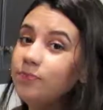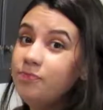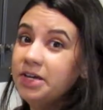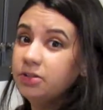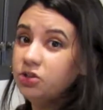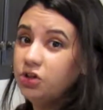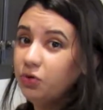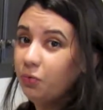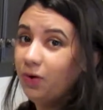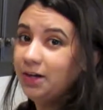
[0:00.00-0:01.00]
Mix
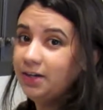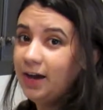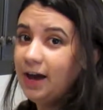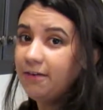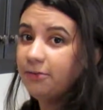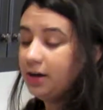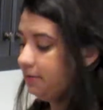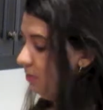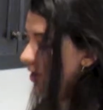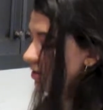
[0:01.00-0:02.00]
your 1.5
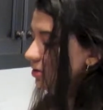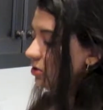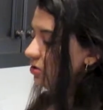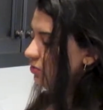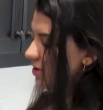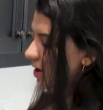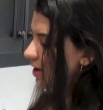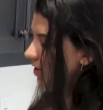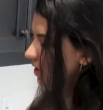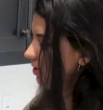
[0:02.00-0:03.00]
cup lentils with
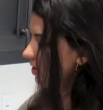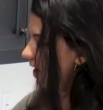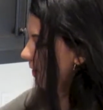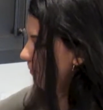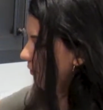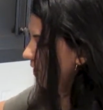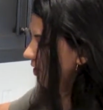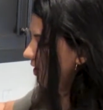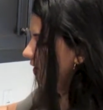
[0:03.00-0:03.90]
onions and bring the